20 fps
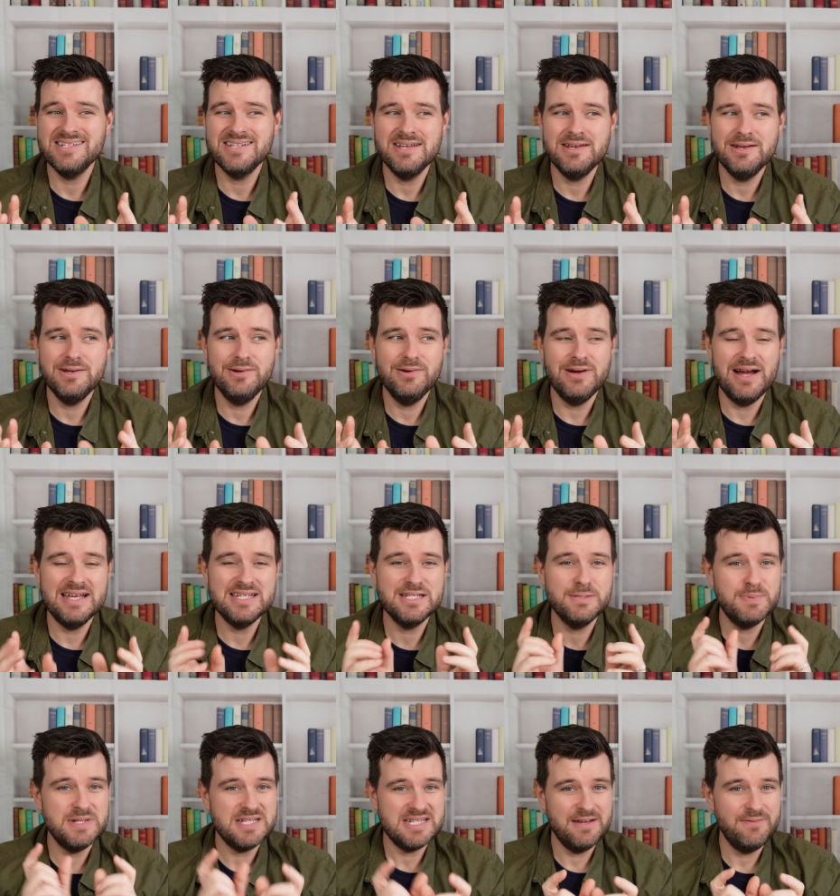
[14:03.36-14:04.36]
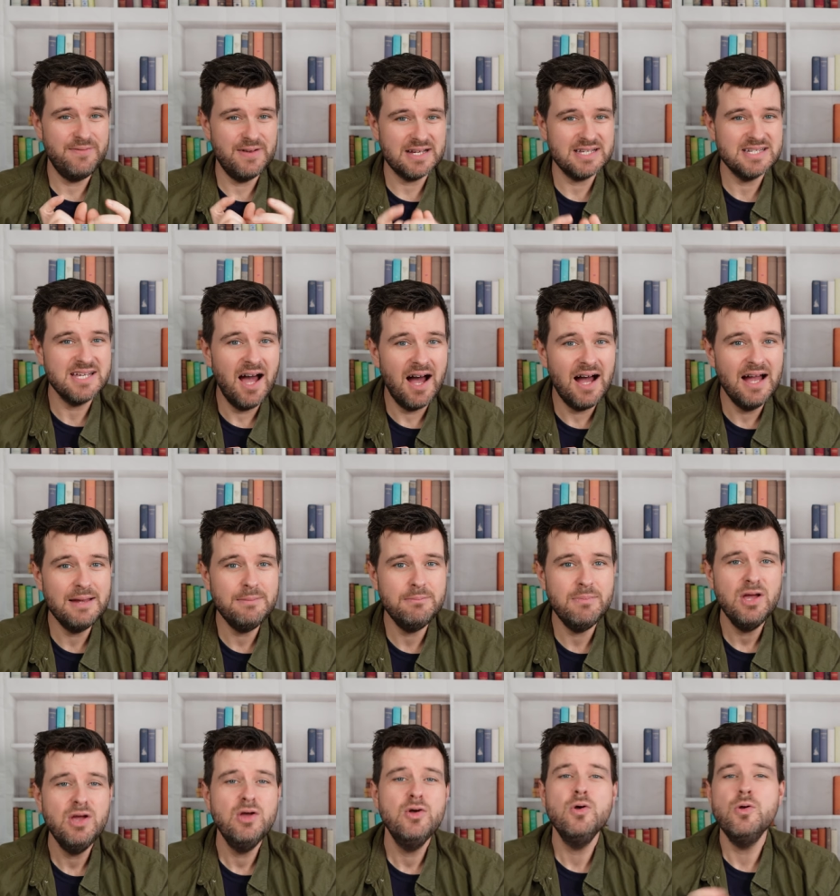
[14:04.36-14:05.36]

to a specific time.